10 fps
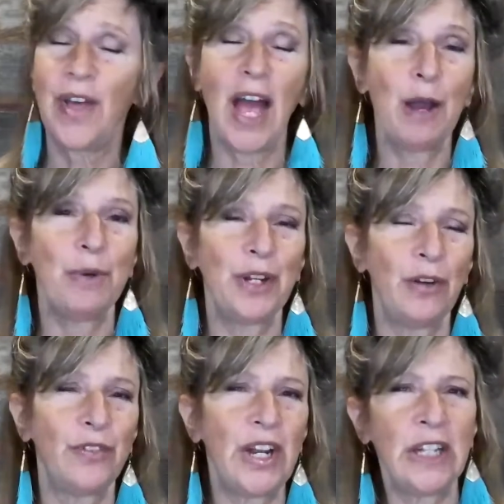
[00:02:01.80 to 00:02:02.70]
the habit
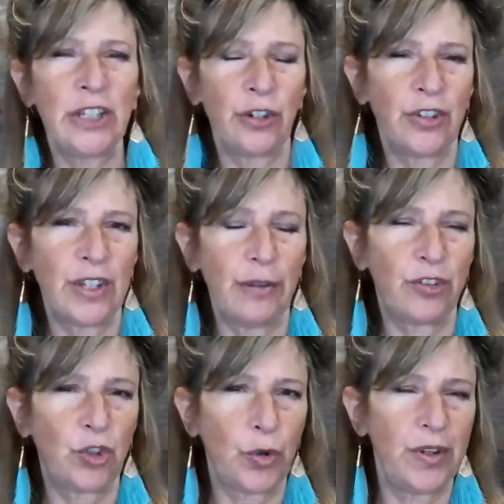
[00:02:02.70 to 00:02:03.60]
of telling
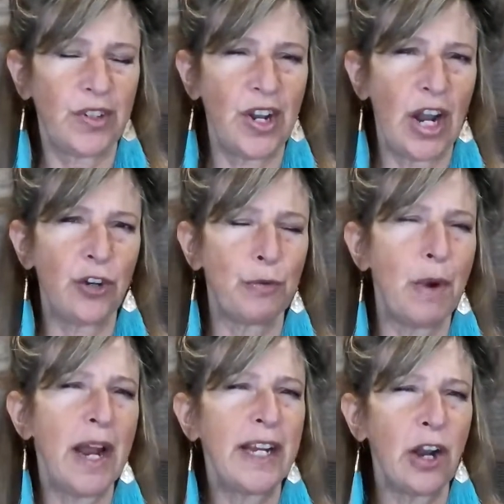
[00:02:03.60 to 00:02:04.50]
ourselves stories and
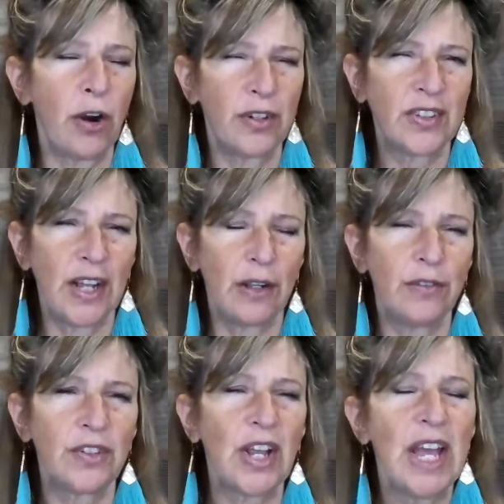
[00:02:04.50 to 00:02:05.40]
undermining
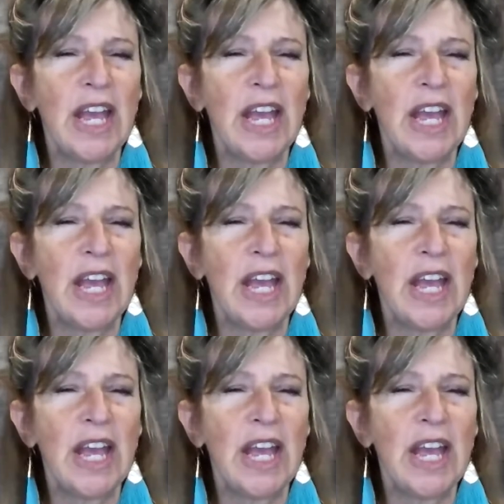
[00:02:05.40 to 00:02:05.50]
ourselves.